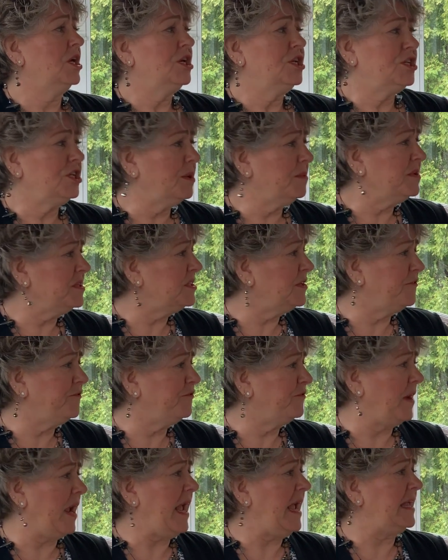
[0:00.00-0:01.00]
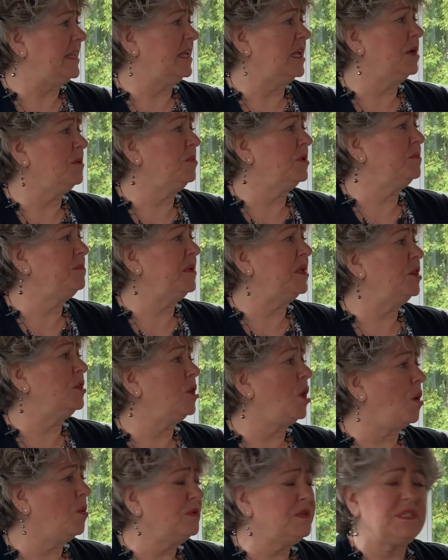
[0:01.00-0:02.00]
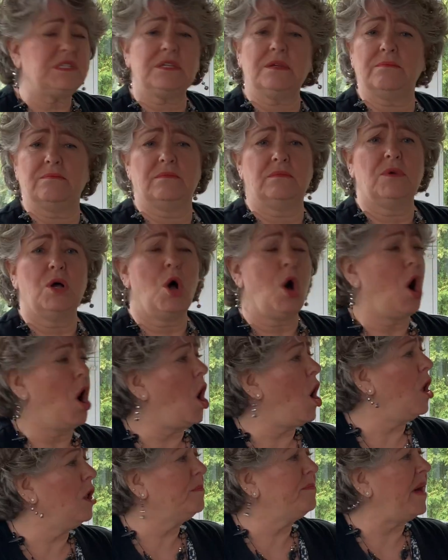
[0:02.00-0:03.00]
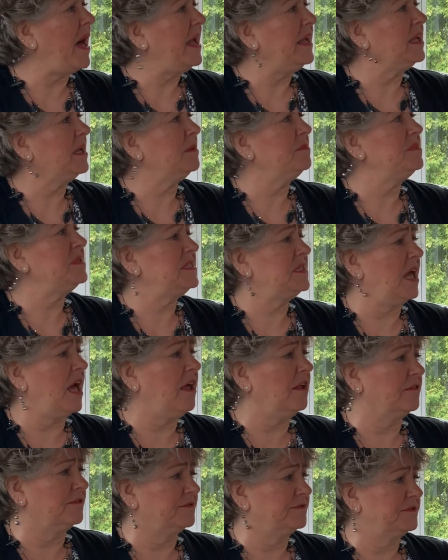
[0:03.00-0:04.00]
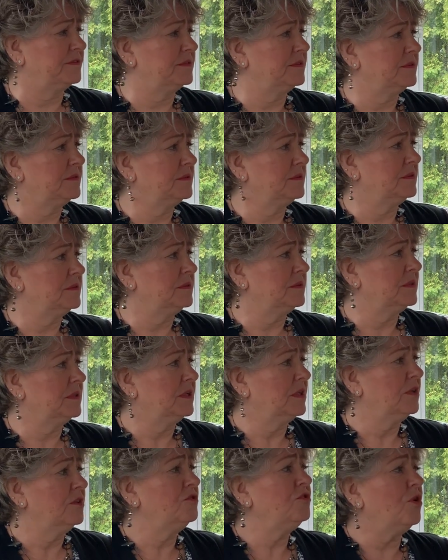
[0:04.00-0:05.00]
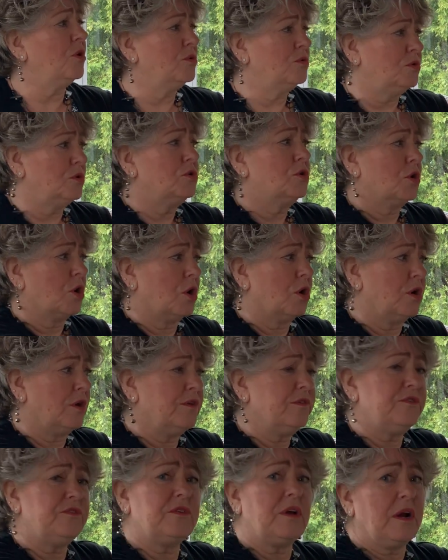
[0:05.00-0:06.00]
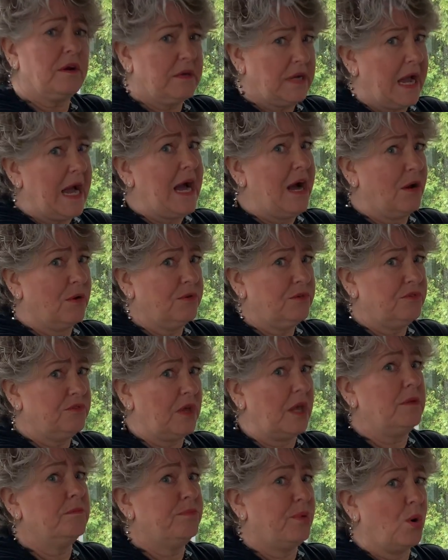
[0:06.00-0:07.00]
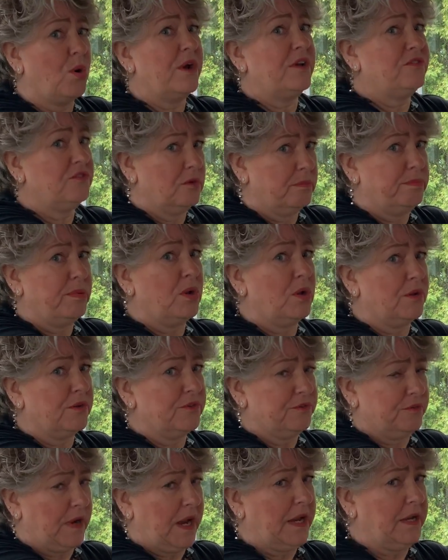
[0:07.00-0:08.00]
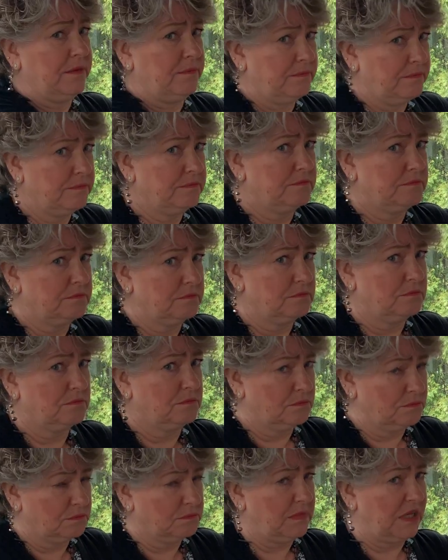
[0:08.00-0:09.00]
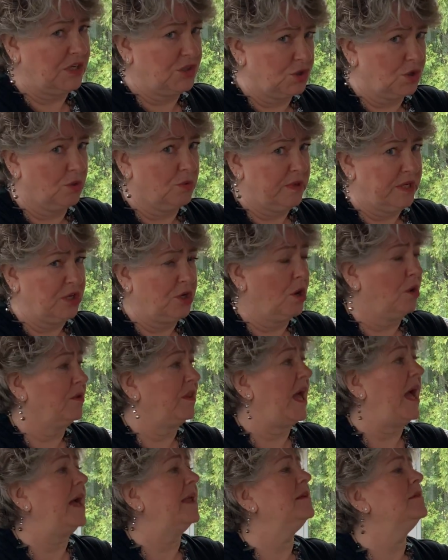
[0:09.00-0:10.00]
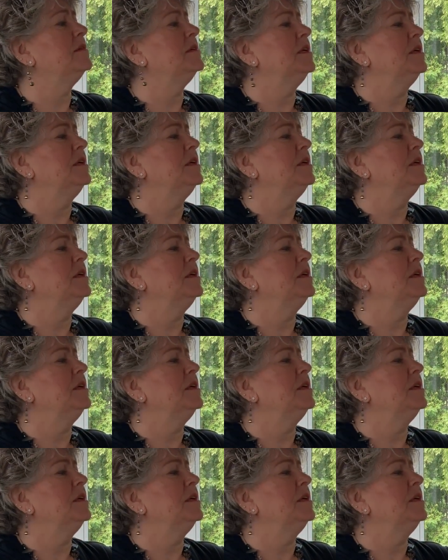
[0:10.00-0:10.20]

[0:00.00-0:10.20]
She was afraid he would be lonesome all by himself. So girls are cows and boys are bulls, right? Make sure we know that.